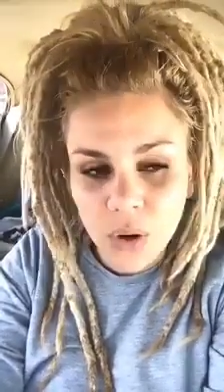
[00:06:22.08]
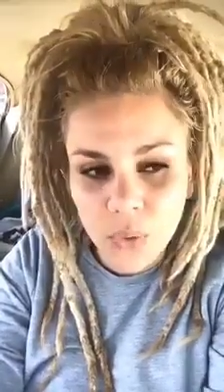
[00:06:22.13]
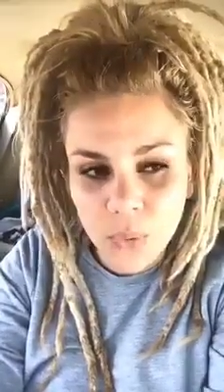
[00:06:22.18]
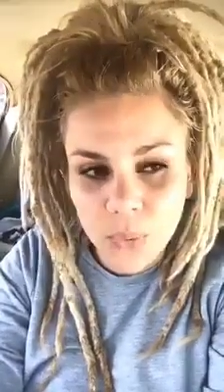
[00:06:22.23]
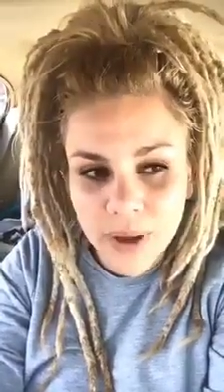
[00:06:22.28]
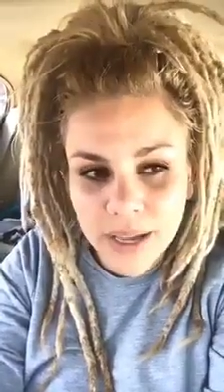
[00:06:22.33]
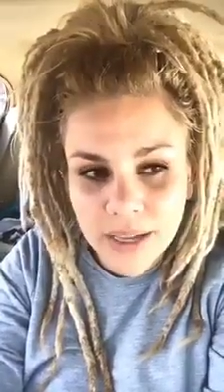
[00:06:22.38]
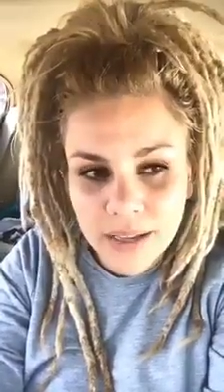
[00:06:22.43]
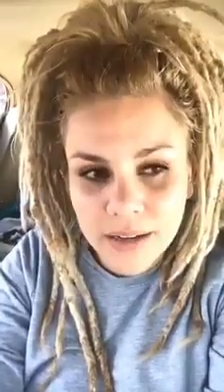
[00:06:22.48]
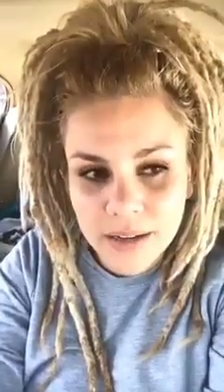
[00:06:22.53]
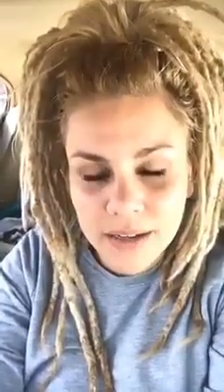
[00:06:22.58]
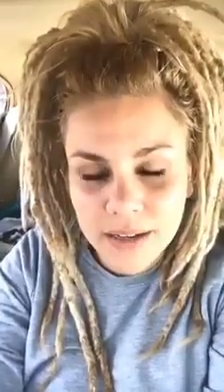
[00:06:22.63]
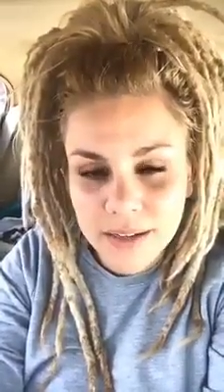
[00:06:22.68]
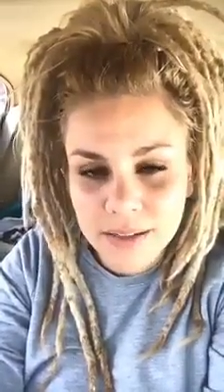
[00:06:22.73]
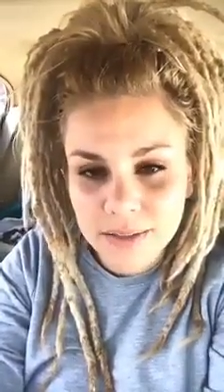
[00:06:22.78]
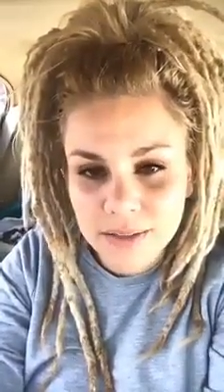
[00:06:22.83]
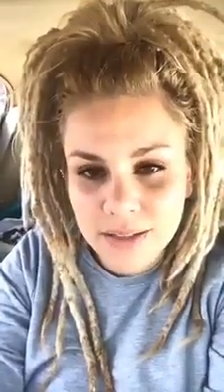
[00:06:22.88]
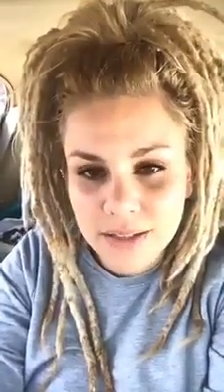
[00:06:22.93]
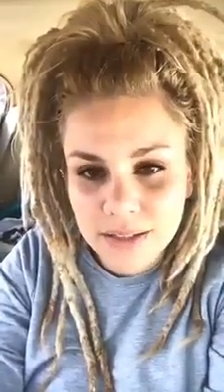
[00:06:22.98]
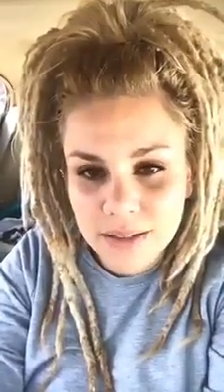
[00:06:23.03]
Awakening
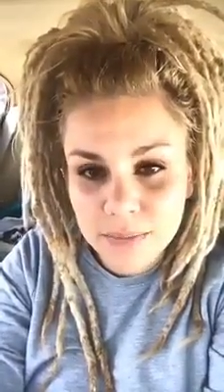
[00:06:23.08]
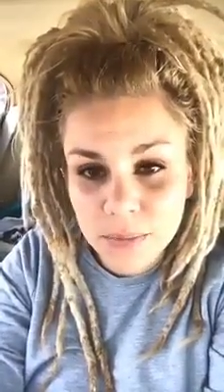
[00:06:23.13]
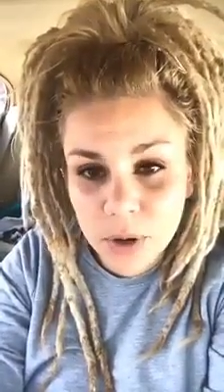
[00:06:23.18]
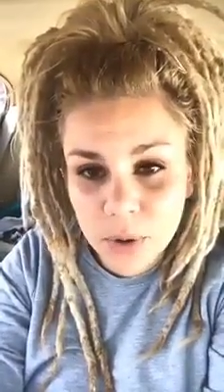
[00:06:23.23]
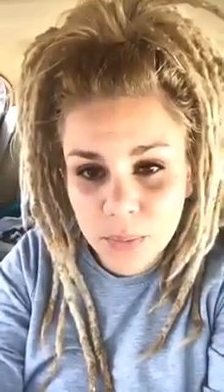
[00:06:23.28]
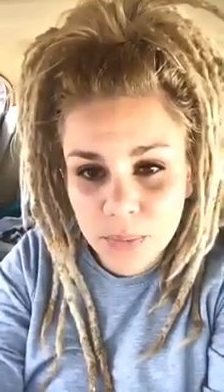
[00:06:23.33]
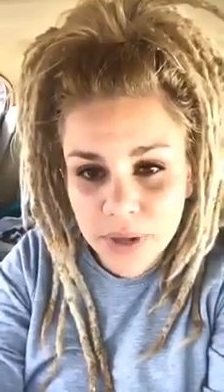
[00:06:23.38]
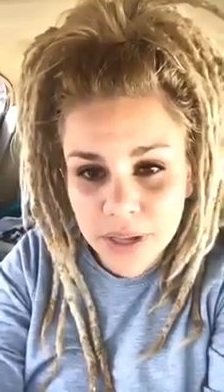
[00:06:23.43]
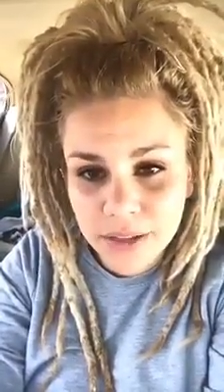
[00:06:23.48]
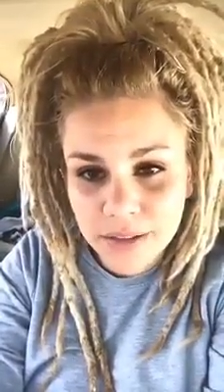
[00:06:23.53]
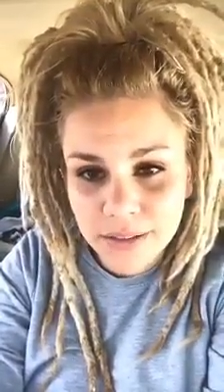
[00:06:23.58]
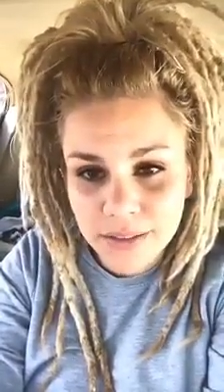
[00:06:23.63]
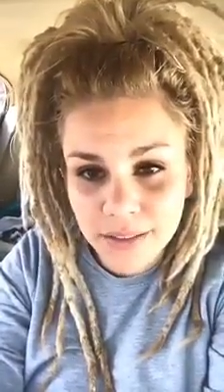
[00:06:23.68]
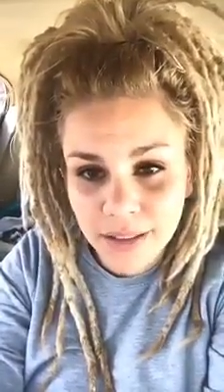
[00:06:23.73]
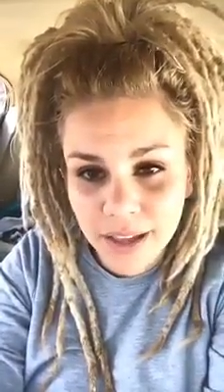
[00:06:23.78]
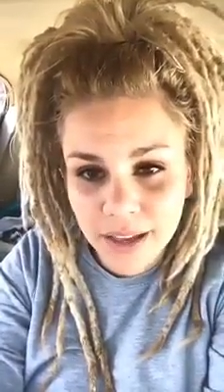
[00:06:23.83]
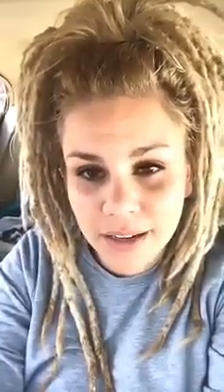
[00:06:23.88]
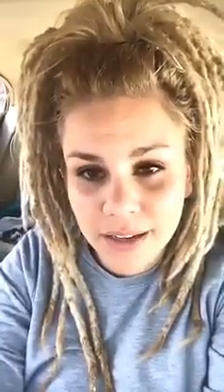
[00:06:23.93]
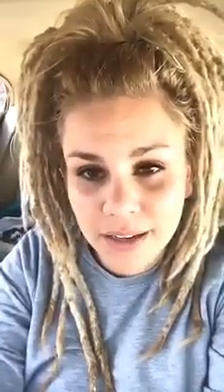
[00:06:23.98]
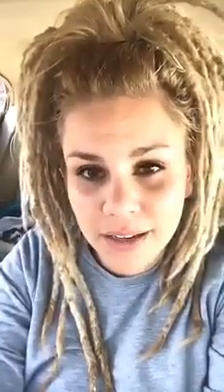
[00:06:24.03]
is this moment.
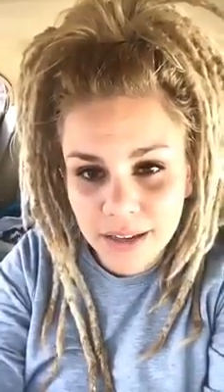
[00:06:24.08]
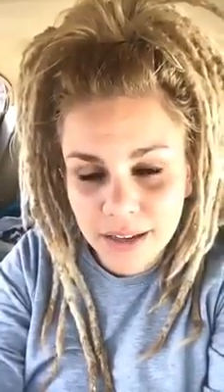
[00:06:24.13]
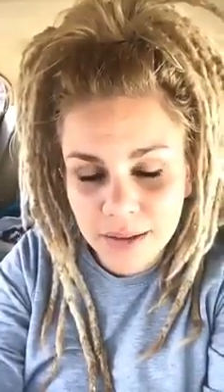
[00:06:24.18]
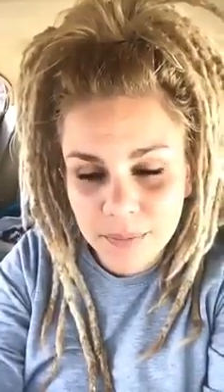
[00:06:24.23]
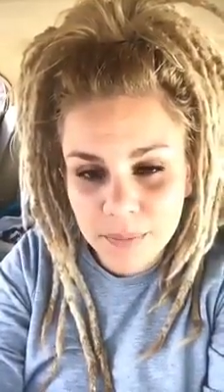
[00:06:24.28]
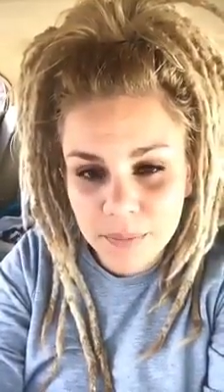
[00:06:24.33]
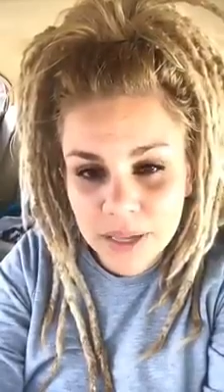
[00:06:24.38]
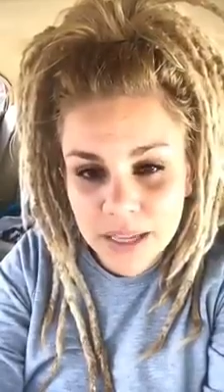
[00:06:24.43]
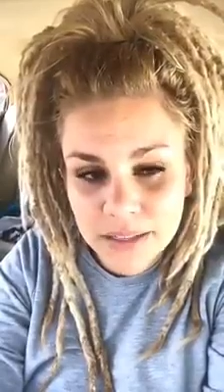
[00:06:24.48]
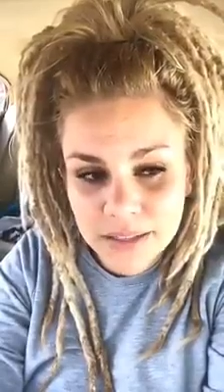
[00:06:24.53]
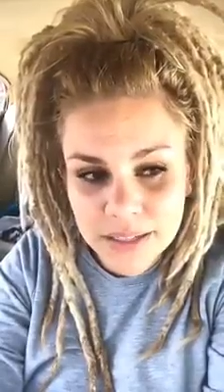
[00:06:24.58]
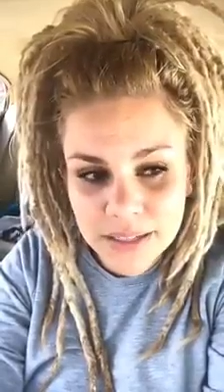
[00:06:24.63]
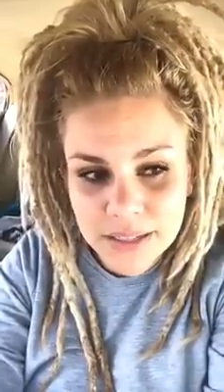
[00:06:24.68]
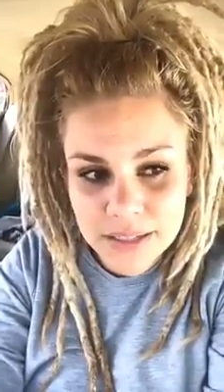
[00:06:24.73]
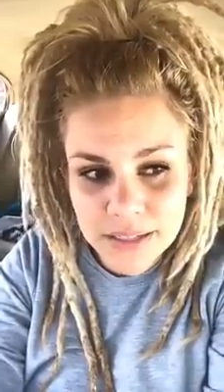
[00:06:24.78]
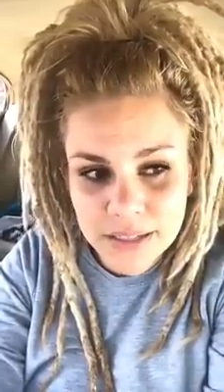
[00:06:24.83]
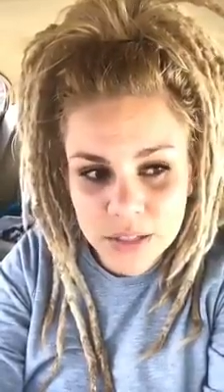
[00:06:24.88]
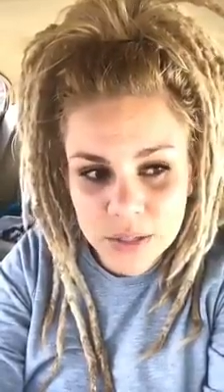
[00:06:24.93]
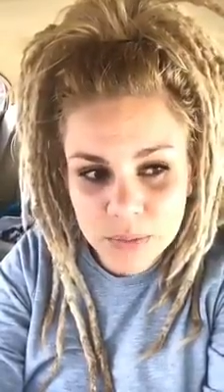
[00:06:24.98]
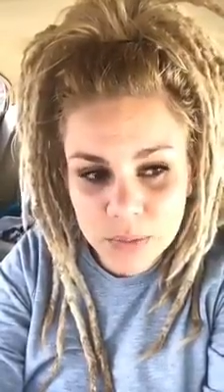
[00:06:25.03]
Enlightenment
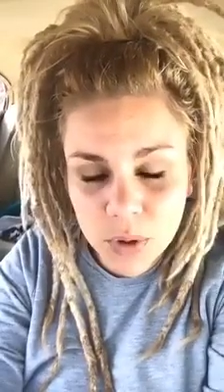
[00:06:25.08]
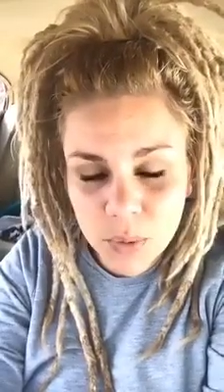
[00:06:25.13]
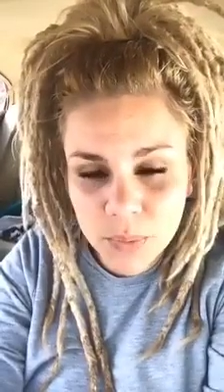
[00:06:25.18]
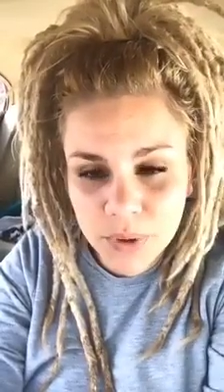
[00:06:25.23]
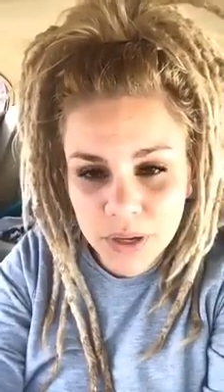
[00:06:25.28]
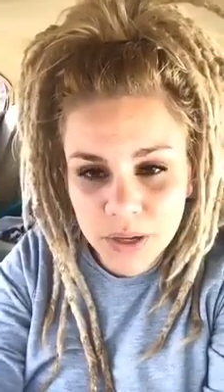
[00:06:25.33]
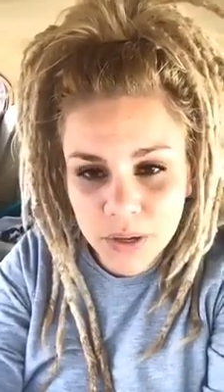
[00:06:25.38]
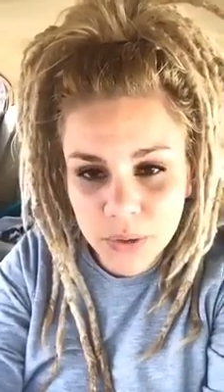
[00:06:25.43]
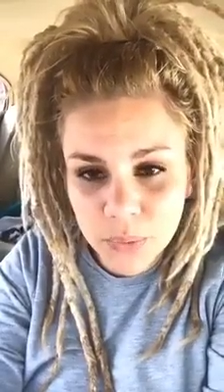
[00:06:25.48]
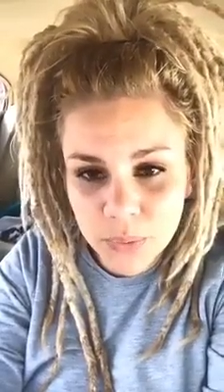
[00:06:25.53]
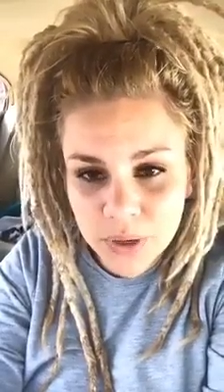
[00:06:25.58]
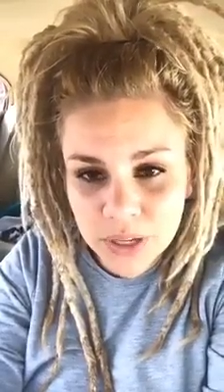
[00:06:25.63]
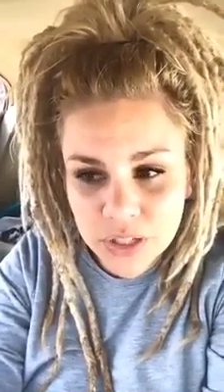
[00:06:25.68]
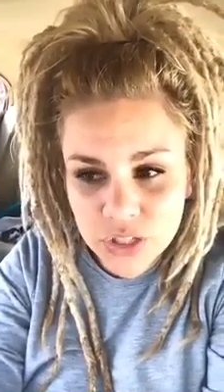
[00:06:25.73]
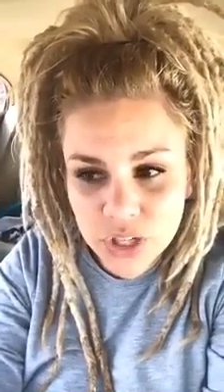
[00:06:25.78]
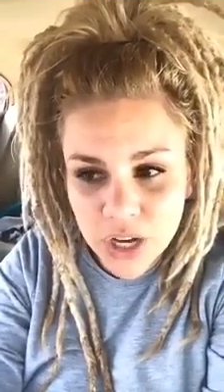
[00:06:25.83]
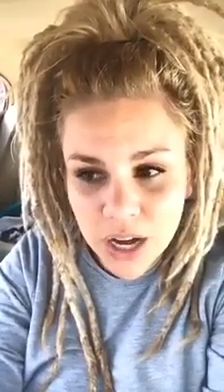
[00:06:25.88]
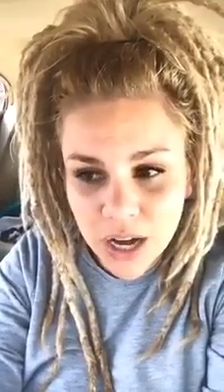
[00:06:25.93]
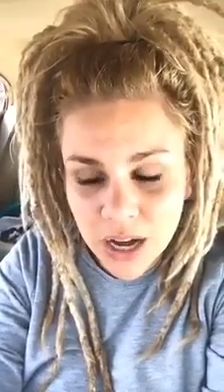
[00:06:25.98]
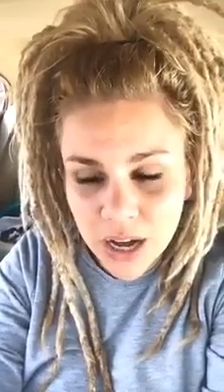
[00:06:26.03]
is this moment in
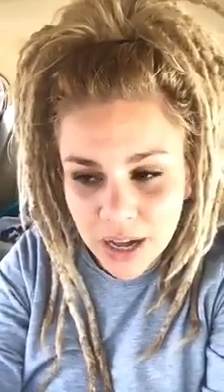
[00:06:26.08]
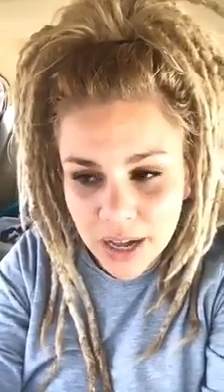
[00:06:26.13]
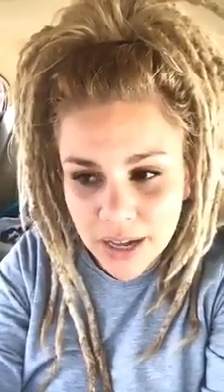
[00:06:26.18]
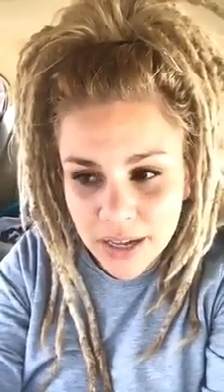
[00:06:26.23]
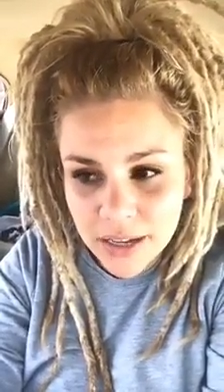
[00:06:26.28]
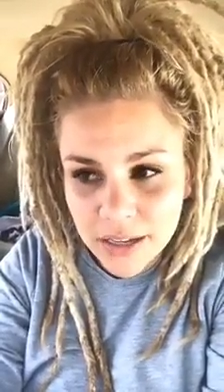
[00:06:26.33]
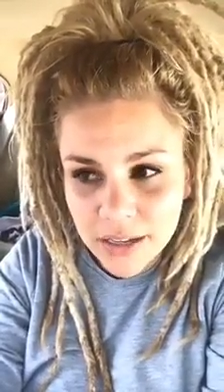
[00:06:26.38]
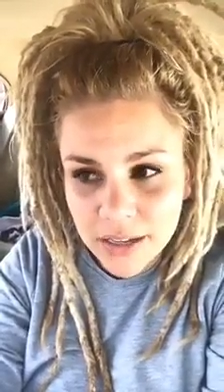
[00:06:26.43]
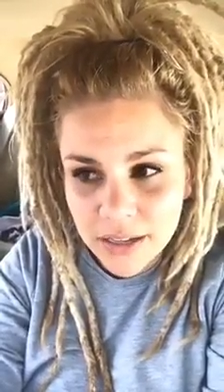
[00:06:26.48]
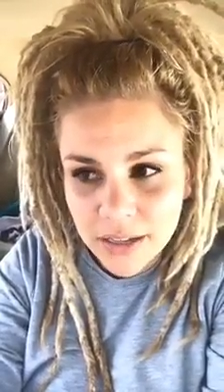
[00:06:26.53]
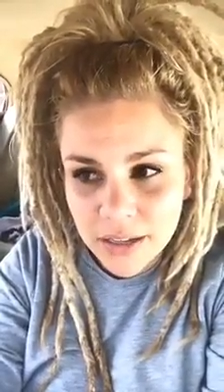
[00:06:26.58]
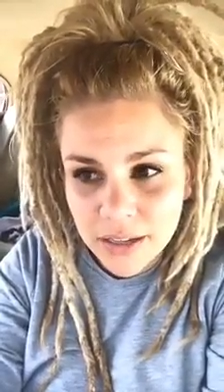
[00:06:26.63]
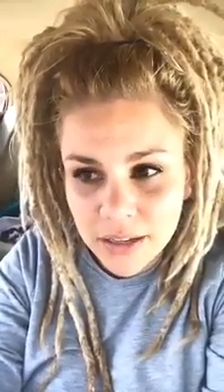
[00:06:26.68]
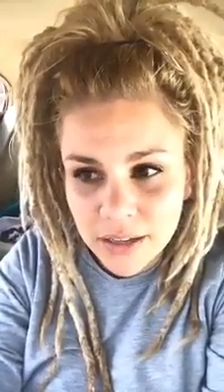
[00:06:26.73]
which I